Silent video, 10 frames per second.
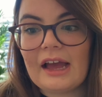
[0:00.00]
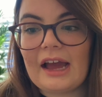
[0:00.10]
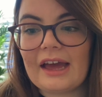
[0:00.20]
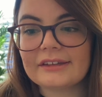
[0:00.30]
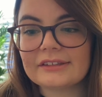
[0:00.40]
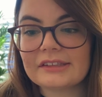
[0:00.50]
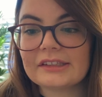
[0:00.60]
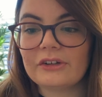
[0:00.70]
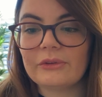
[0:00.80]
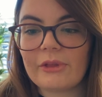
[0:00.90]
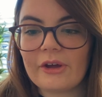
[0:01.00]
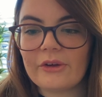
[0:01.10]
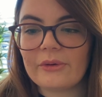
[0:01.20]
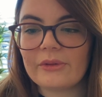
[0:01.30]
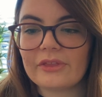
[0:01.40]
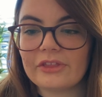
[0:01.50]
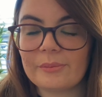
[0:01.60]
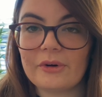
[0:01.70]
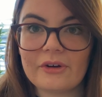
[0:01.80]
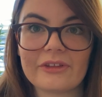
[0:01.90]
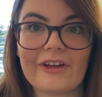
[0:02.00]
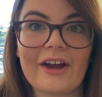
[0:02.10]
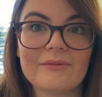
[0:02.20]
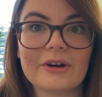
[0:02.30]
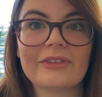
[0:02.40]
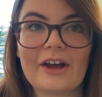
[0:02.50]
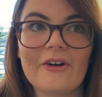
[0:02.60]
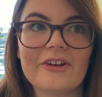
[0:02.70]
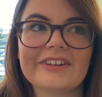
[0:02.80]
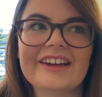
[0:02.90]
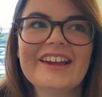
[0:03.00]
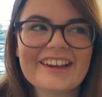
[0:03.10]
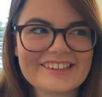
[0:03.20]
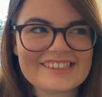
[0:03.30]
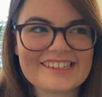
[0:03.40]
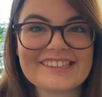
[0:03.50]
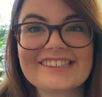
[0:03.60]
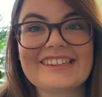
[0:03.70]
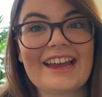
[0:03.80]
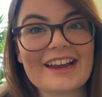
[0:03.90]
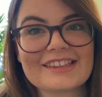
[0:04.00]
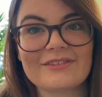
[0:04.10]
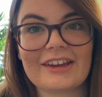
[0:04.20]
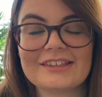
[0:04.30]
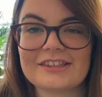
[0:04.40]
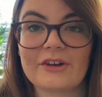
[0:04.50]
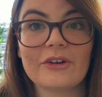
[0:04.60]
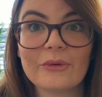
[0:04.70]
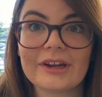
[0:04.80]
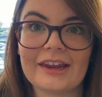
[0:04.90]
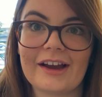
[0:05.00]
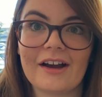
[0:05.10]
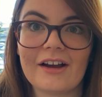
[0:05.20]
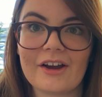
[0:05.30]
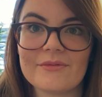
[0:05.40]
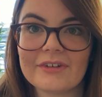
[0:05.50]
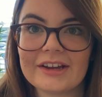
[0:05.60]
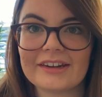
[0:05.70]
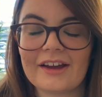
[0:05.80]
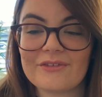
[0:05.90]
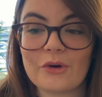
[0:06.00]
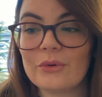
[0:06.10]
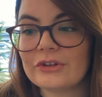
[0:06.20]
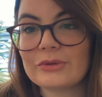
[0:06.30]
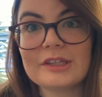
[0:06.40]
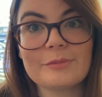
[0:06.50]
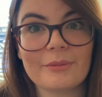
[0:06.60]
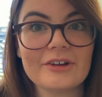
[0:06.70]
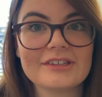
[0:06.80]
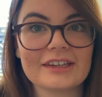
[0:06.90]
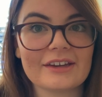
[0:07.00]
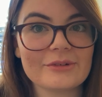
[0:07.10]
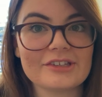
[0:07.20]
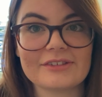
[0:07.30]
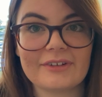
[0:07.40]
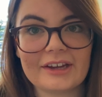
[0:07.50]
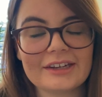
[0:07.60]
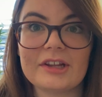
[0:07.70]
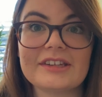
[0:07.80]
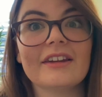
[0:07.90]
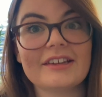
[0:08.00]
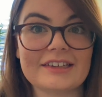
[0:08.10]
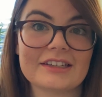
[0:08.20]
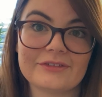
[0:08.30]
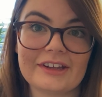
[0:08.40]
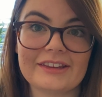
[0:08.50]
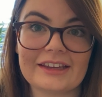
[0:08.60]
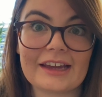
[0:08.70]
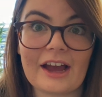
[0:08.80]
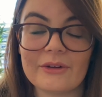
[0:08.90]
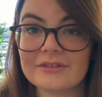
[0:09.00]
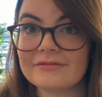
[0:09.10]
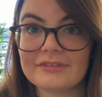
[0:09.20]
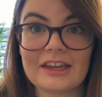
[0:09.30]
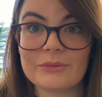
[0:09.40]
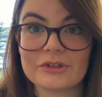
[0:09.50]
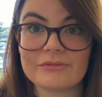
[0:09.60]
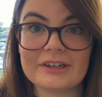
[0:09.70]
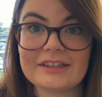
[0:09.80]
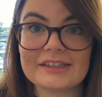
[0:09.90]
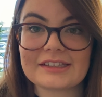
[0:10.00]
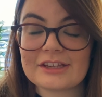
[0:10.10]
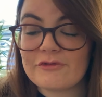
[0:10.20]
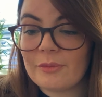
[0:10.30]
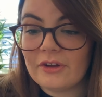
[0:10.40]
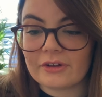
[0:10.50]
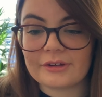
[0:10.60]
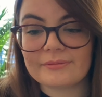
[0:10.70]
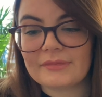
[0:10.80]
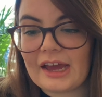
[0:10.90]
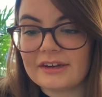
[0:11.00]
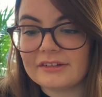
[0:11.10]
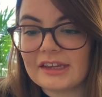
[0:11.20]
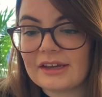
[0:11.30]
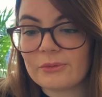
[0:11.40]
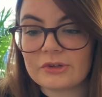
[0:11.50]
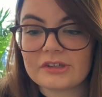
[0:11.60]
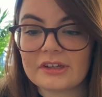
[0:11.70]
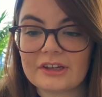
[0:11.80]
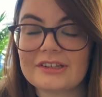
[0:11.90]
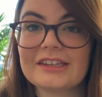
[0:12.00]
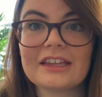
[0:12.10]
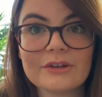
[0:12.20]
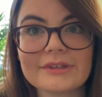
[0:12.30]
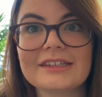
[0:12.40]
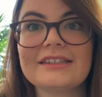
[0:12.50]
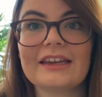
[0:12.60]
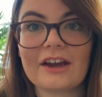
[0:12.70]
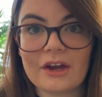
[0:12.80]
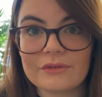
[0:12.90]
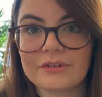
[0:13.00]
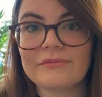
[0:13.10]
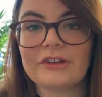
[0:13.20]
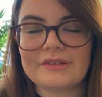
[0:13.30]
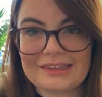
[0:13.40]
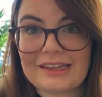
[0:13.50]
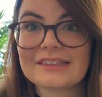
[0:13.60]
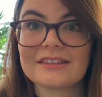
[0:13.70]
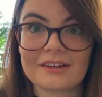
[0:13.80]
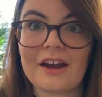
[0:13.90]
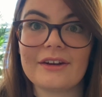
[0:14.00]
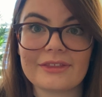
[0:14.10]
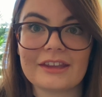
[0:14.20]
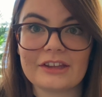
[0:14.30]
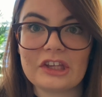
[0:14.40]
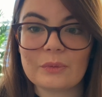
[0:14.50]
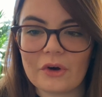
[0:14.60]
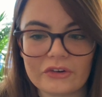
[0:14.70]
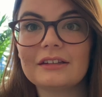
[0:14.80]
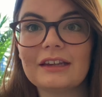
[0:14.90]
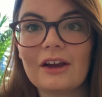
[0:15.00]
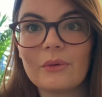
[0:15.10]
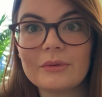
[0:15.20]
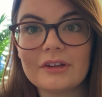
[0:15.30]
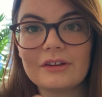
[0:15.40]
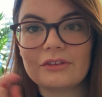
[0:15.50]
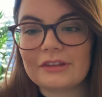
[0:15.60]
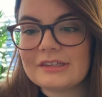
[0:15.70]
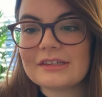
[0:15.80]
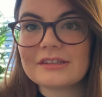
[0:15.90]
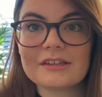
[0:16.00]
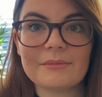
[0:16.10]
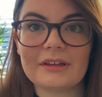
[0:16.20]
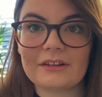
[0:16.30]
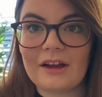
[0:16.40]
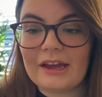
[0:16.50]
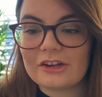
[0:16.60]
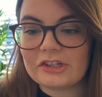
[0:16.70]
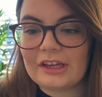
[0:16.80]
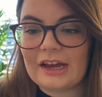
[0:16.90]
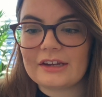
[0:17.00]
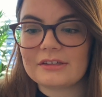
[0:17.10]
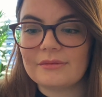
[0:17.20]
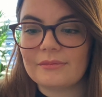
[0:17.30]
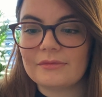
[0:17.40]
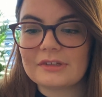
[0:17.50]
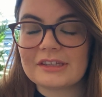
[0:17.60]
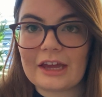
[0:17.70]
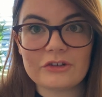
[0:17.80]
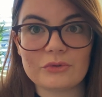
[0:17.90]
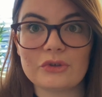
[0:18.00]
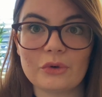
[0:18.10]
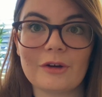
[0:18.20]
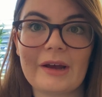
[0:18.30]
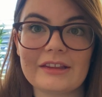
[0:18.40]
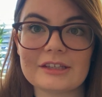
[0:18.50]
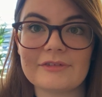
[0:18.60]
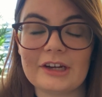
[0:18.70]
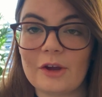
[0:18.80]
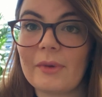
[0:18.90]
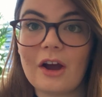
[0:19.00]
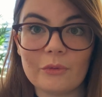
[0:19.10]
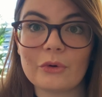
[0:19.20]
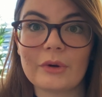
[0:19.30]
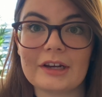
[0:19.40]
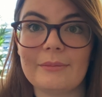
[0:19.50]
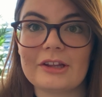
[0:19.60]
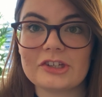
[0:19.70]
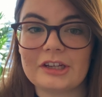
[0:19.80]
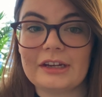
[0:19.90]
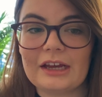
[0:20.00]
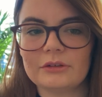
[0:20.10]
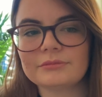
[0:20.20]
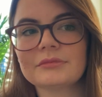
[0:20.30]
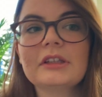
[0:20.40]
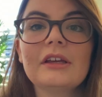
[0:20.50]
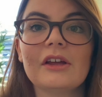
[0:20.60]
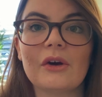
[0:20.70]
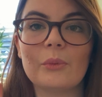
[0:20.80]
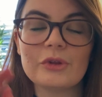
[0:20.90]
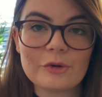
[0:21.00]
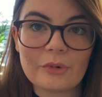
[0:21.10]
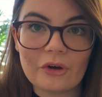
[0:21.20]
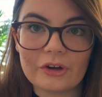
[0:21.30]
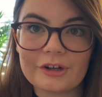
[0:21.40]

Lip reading: And although the blog that I wrote that on I've since deactivated, so annoyingly I can't go and find it. I've got all the tweets promoting it, which is fine, until I deactivated the account. It was a really successful blog, and it would continuously tick over in views, and that's the kind of thing that you want. Now, this isn't something that I actually had scheduled to talk about in this video, but I will quickly mention it now. With your blog,